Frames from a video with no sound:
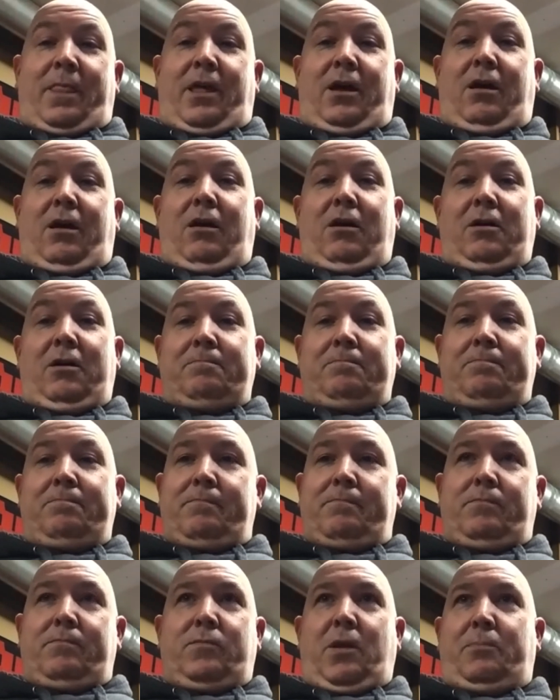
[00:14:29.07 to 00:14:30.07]

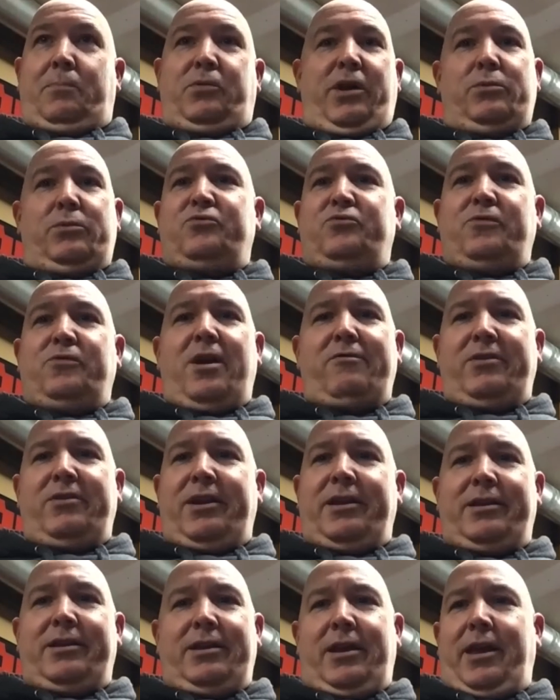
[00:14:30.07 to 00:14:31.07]
They played with
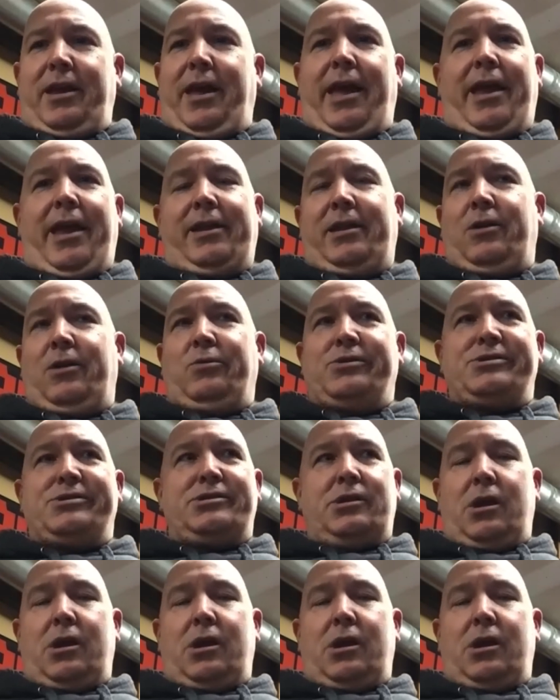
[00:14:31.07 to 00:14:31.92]
Revenant, and there was